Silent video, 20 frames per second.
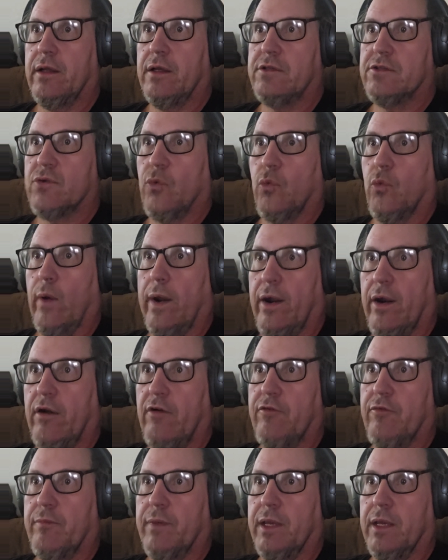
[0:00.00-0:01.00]
is aware
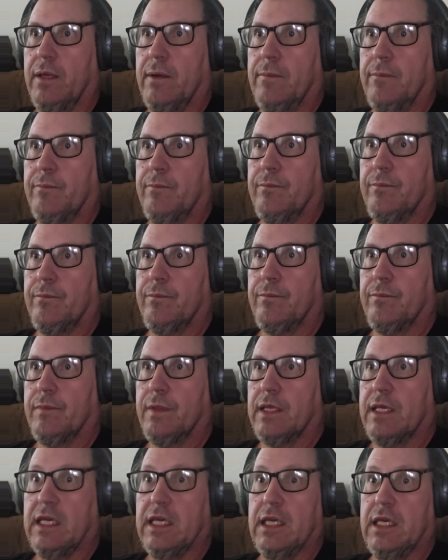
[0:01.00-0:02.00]
of me,
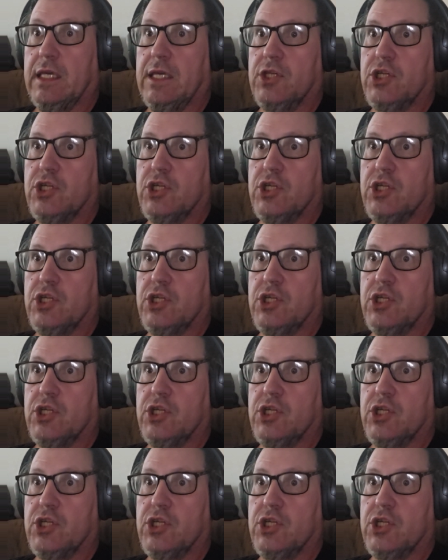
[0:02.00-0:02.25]
he,